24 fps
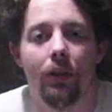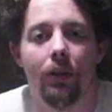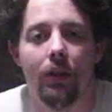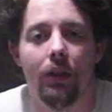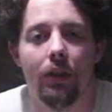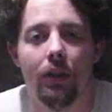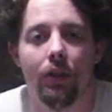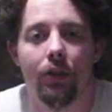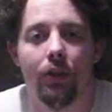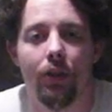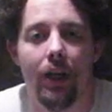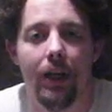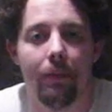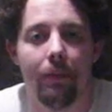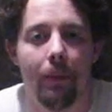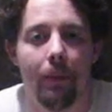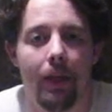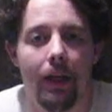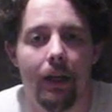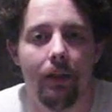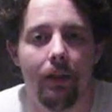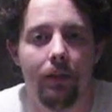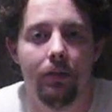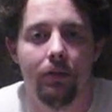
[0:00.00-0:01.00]
a
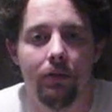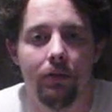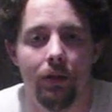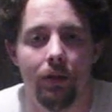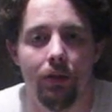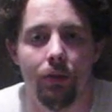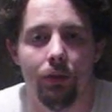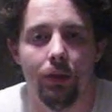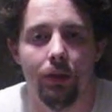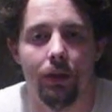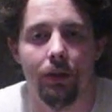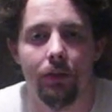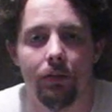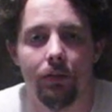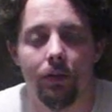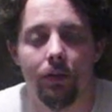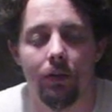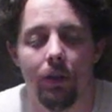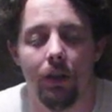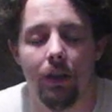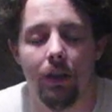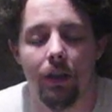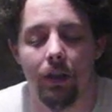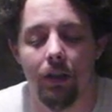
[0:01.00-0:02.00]
crankbait lure.
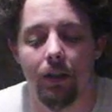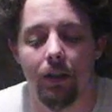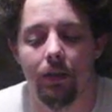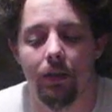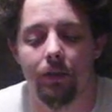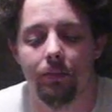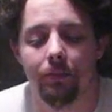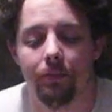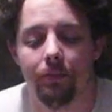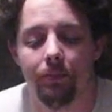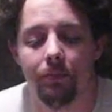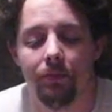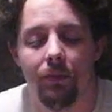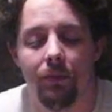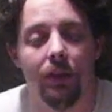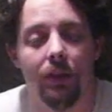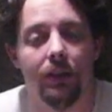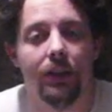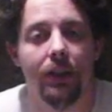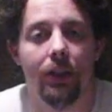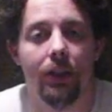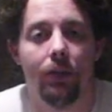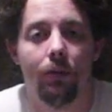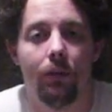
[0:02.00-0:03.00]

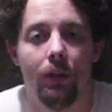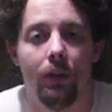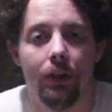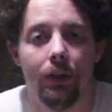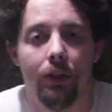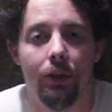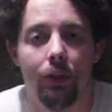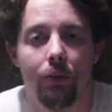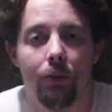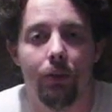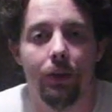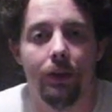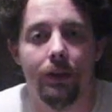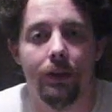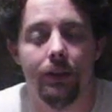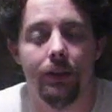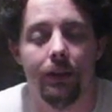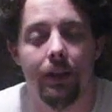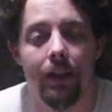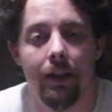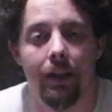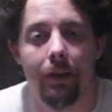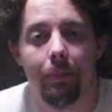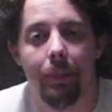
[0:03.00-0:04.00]
First thing you want to do is
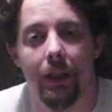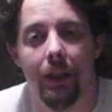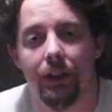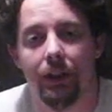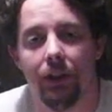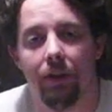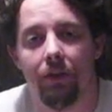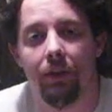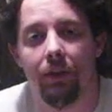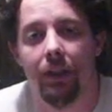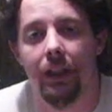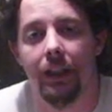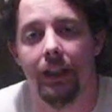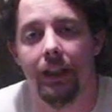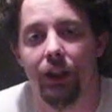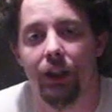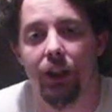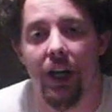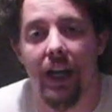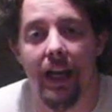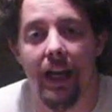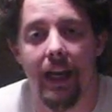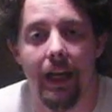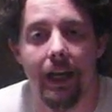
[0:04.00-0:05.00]
get a picture of it in
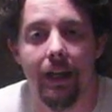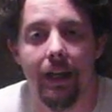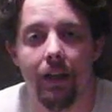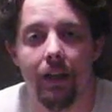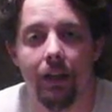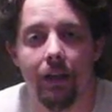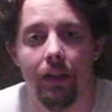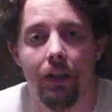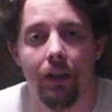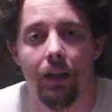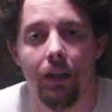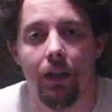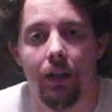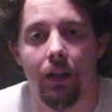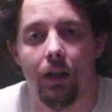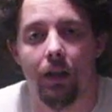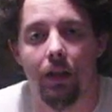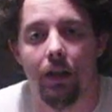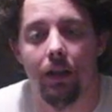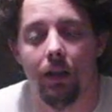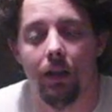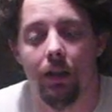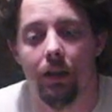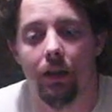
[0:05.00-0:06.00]
your head.
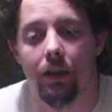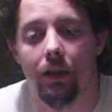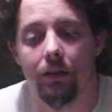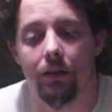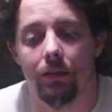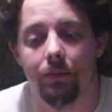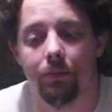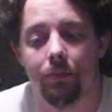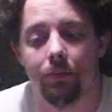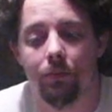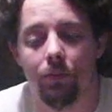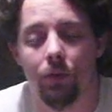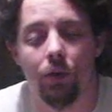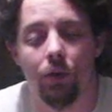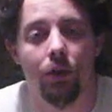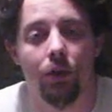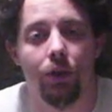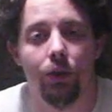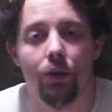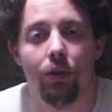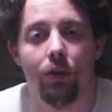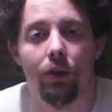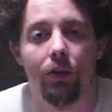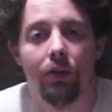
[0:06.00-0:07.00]
We're
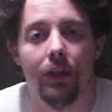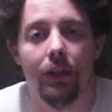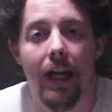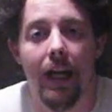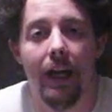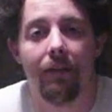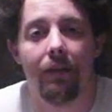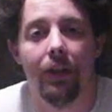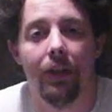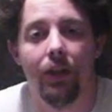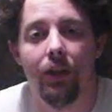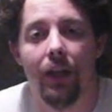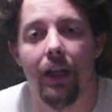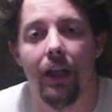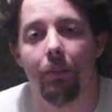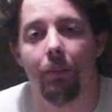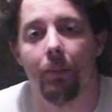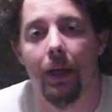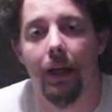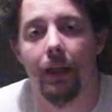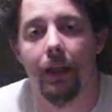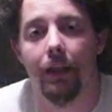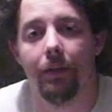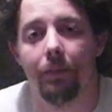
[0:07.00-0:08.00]
going to do a diving
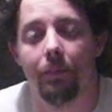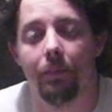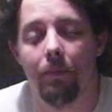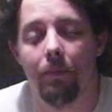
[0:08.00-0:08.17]
crankbait.